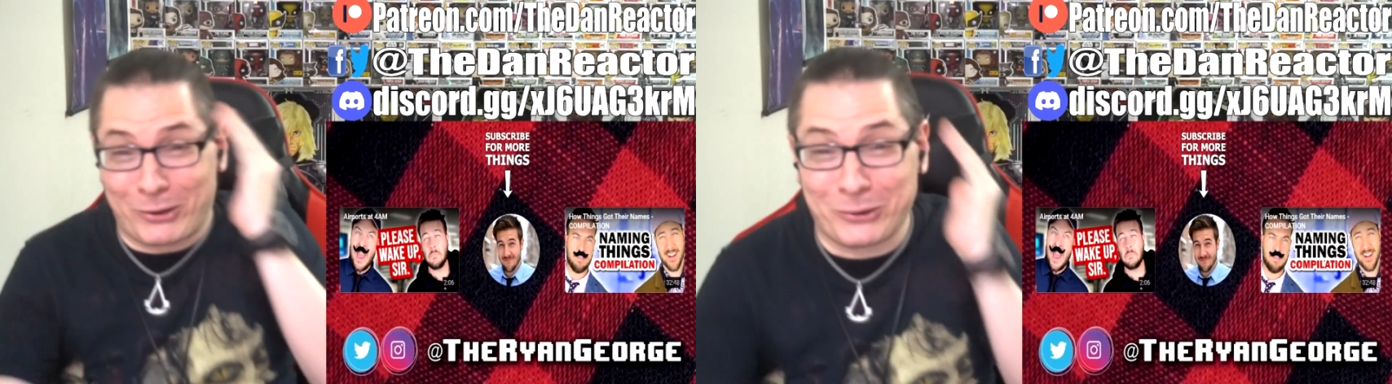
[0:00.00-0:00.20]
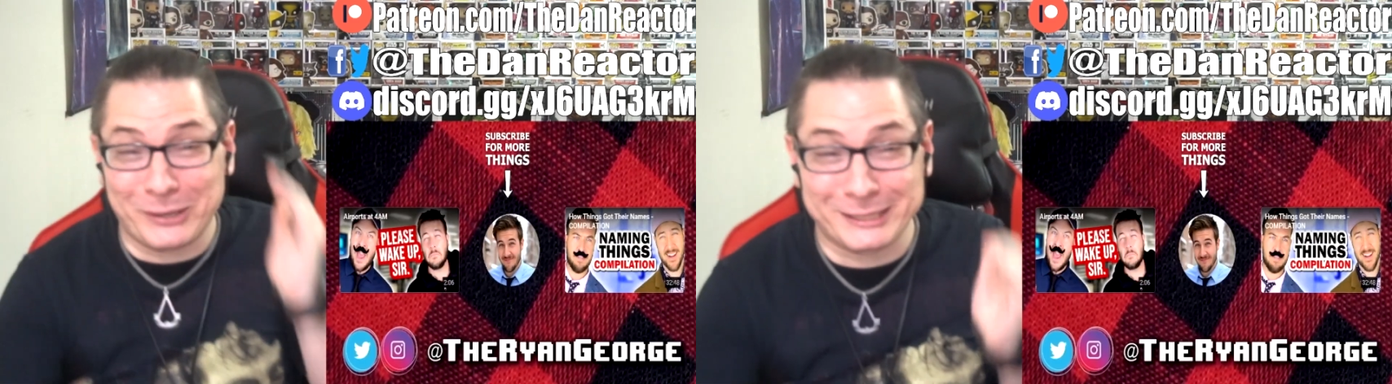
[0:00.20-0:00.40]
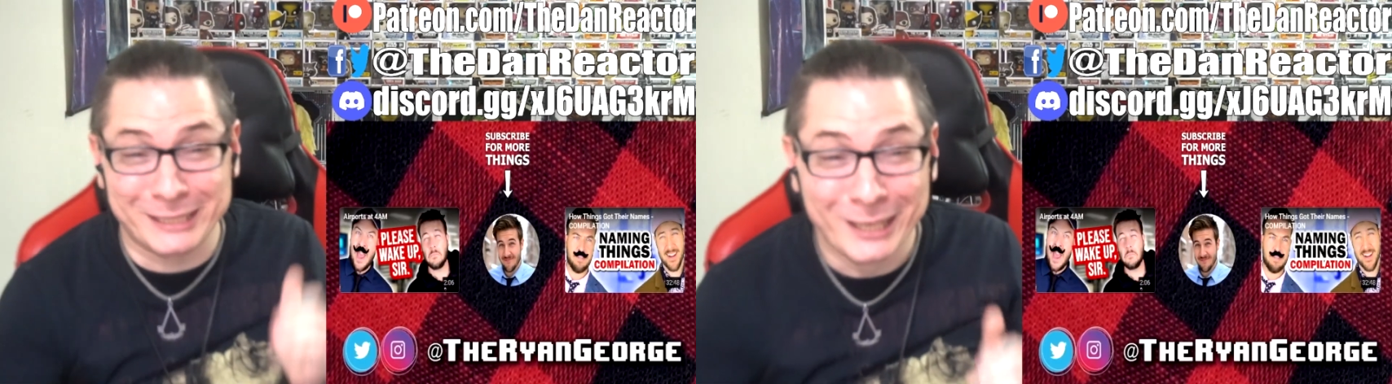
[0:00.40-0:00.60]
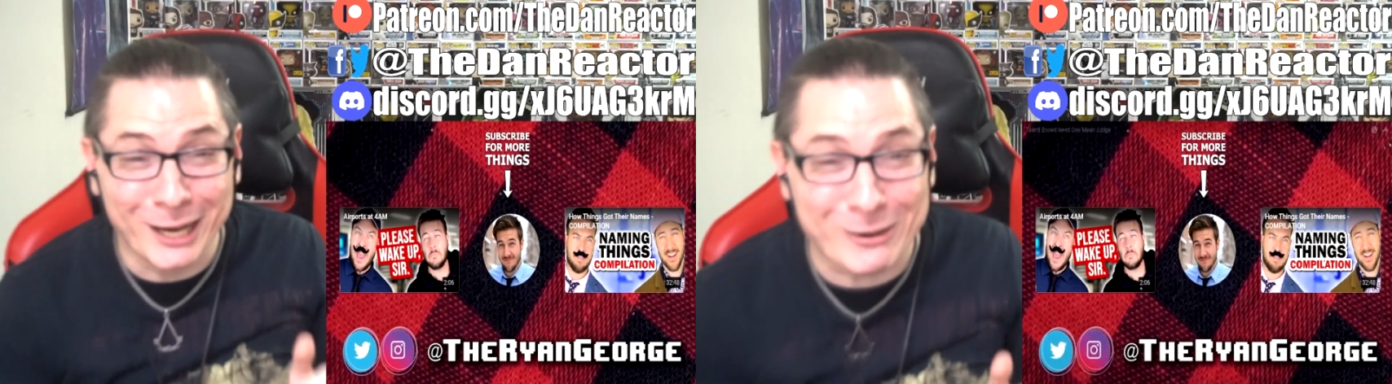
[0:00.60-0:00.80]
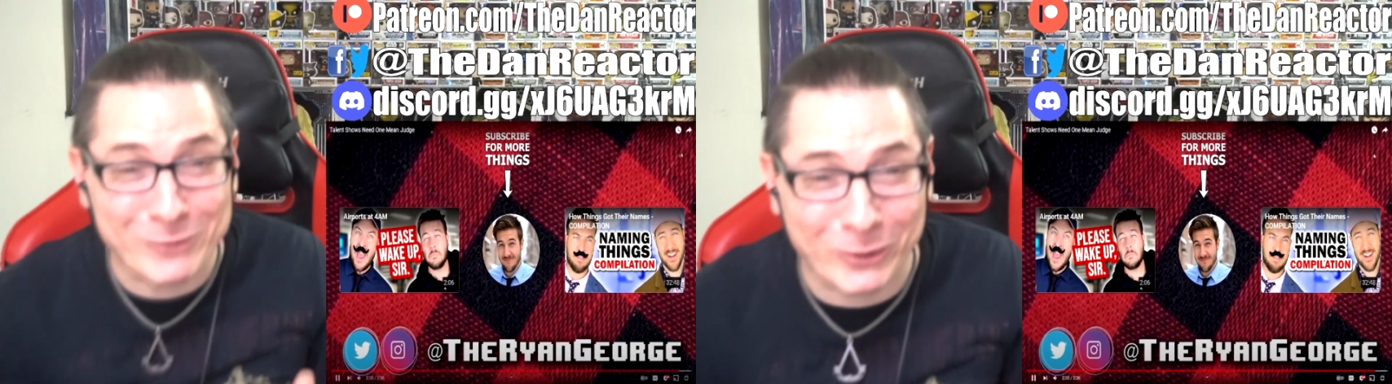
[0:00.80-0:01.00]
Speaker 1: course.
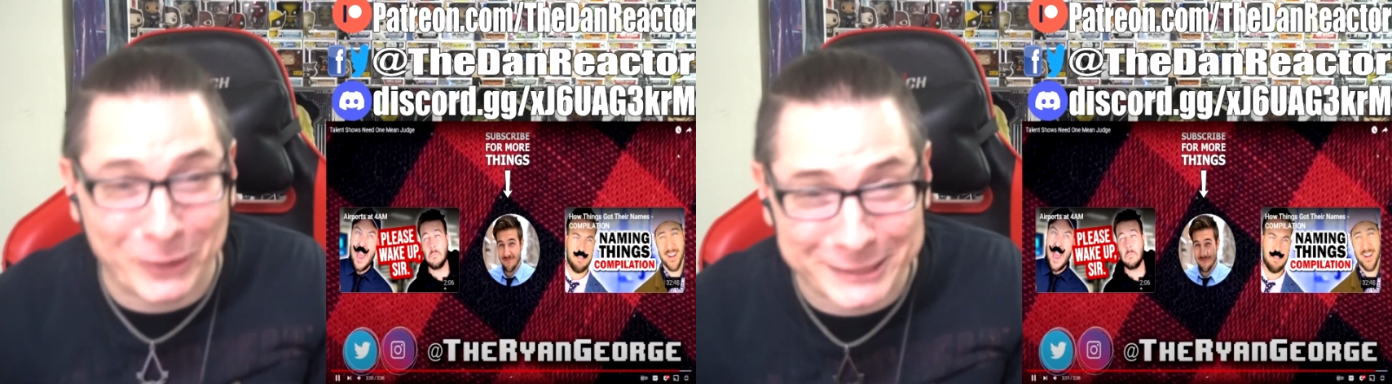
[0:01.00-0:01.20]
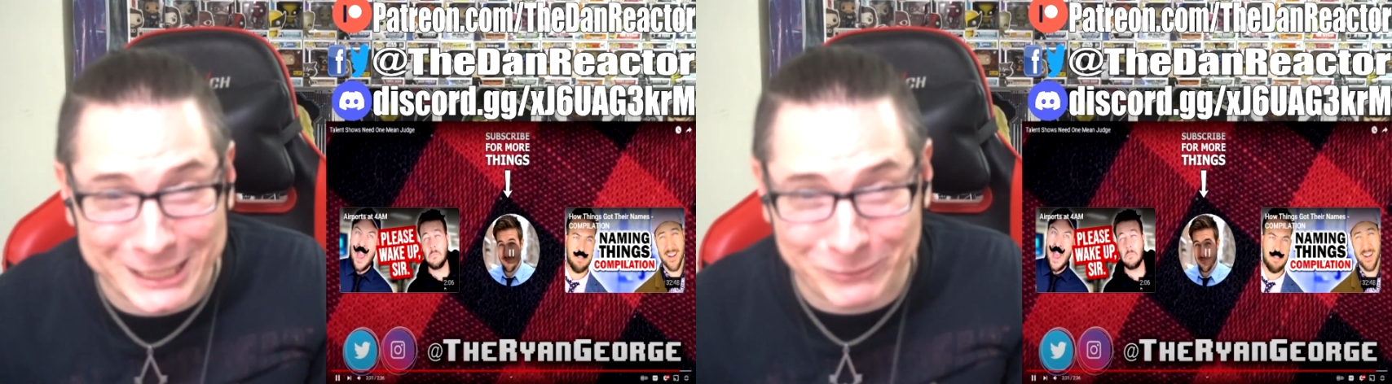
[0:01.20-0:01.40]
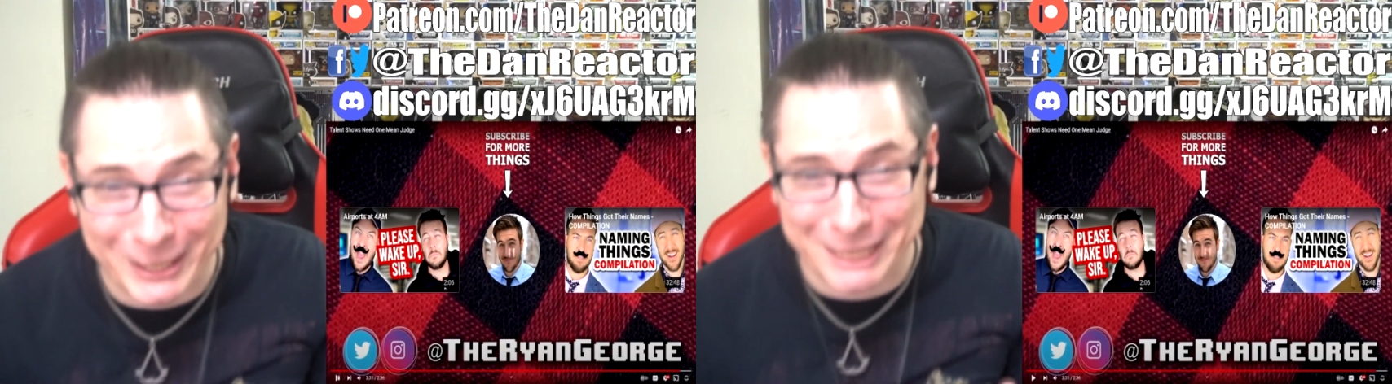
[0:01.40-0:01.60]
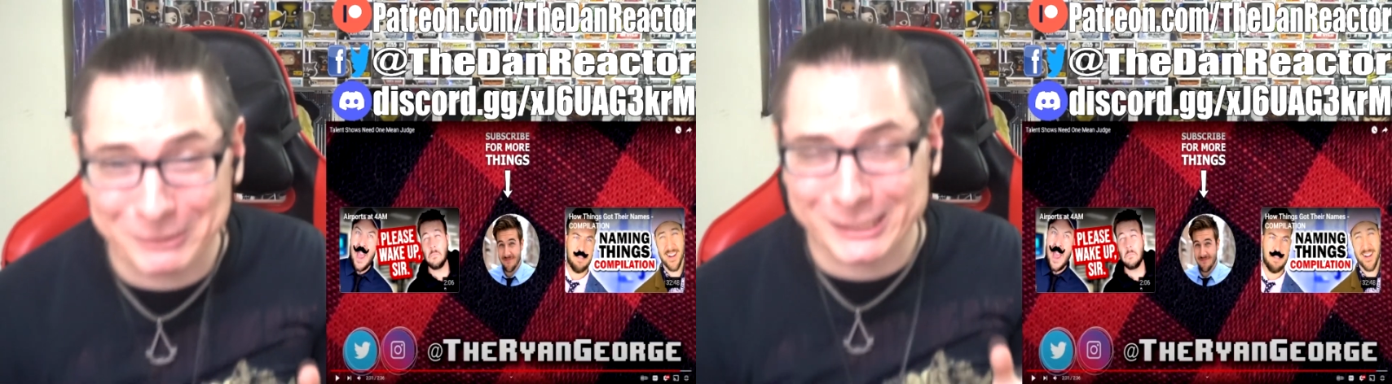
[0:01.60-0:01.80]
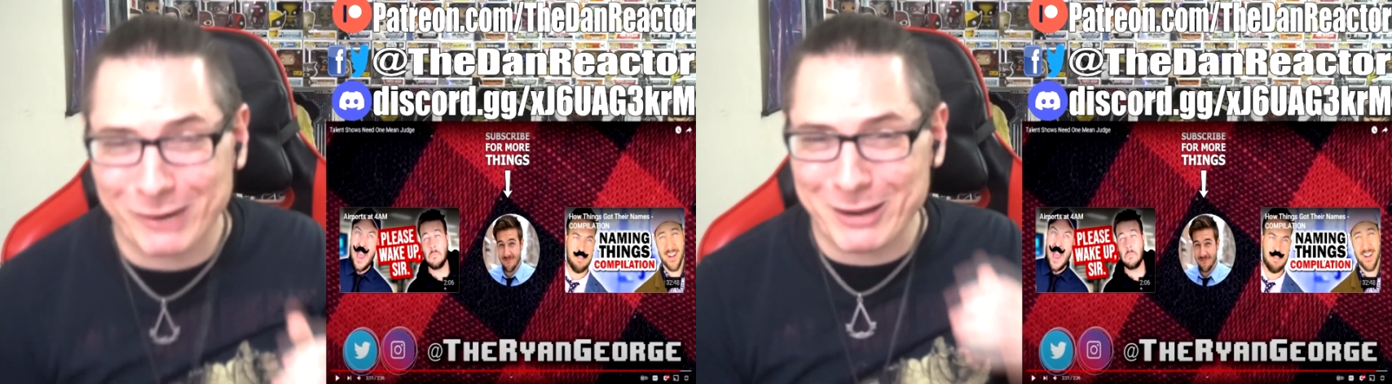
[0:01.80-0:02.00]
Of course, that's where he
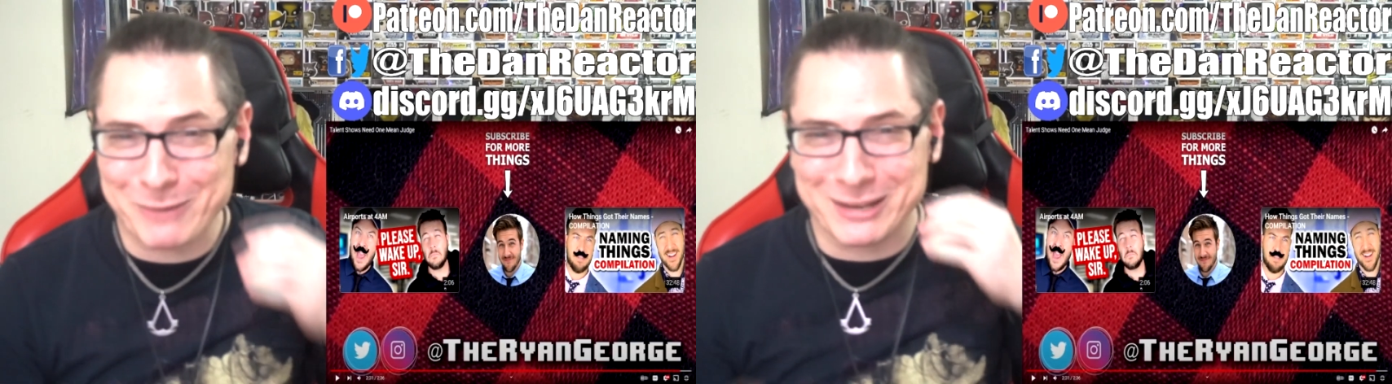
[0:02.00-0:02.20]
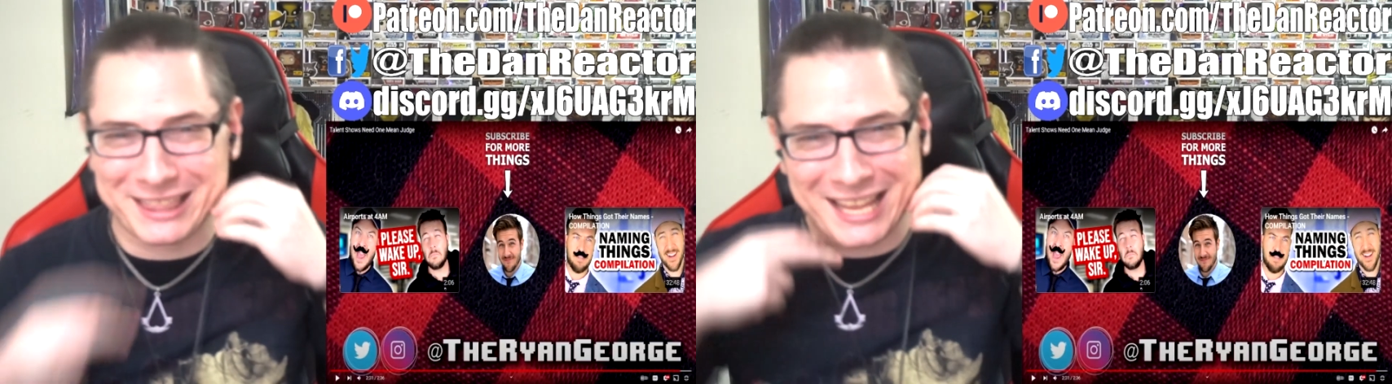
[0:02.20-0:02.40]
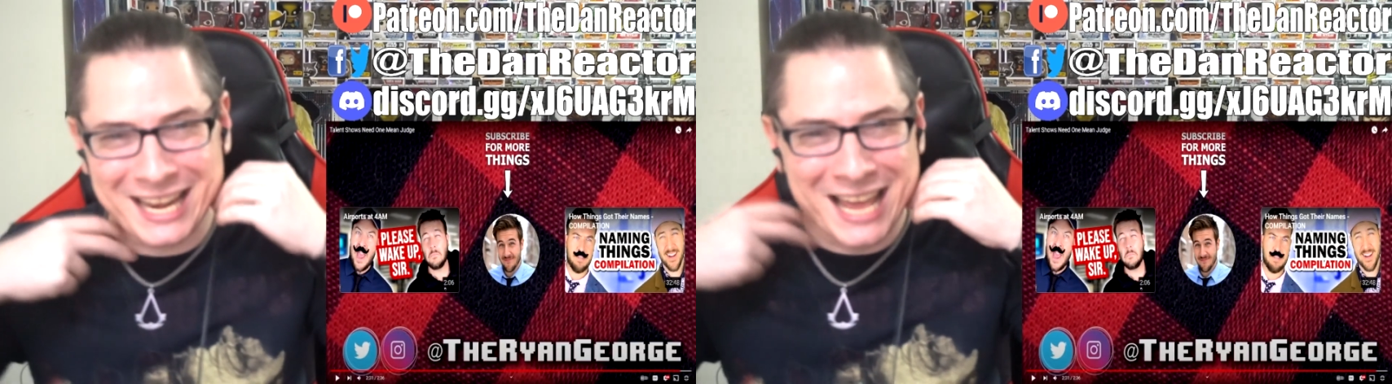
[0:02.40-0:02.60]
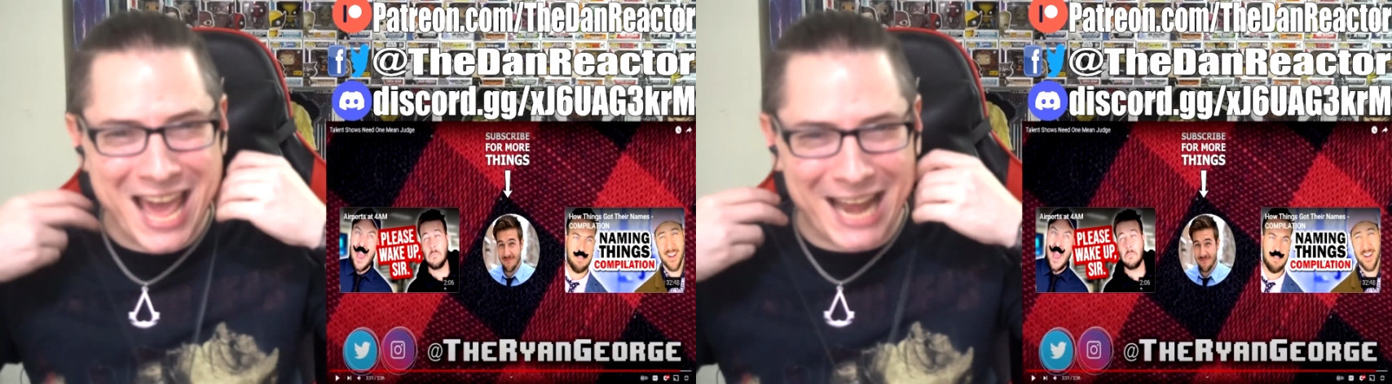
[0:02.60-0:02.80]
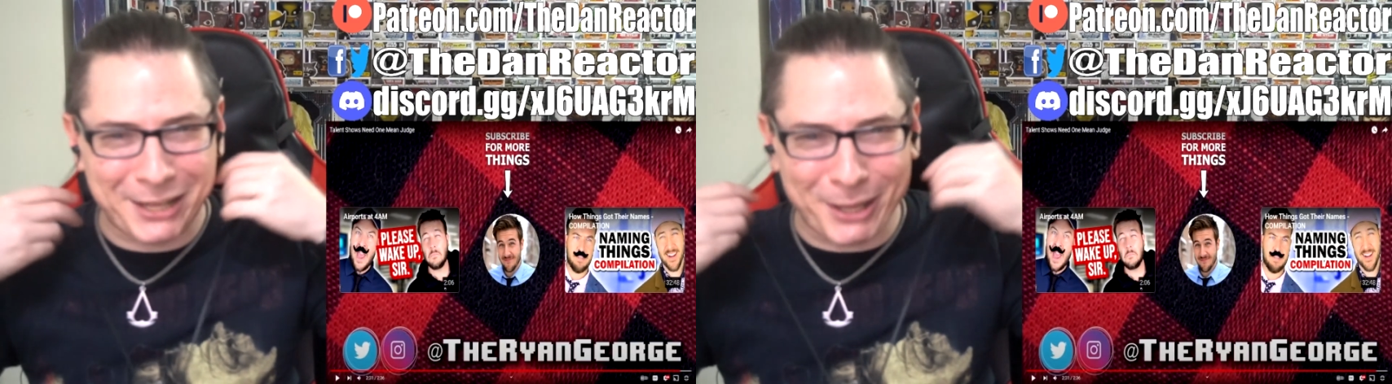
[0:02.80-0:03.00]
was going with it.
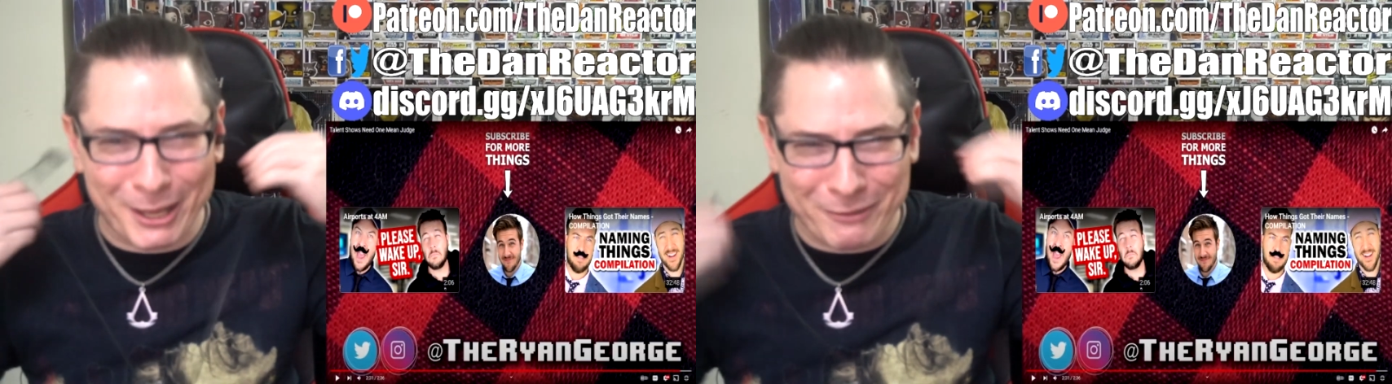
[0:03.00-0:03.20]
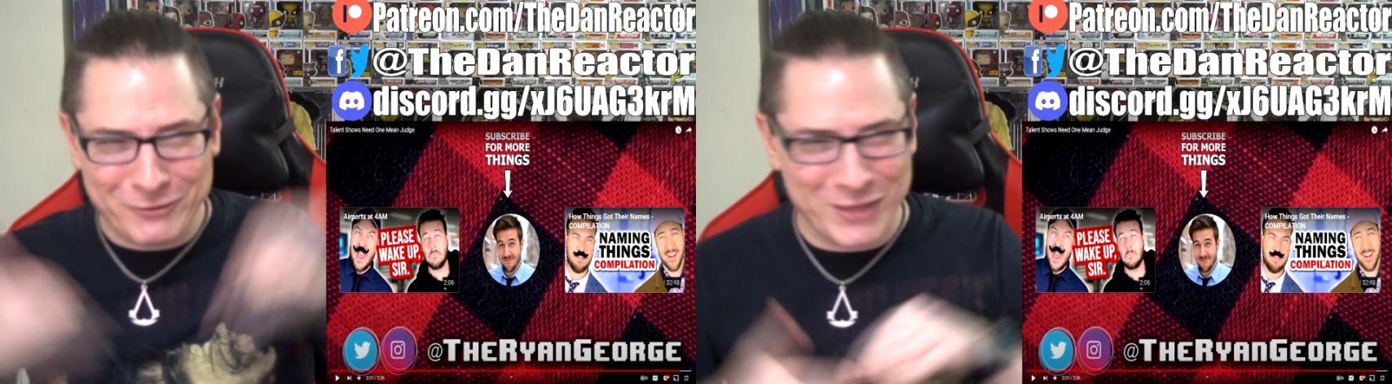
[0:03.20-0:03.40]
And I love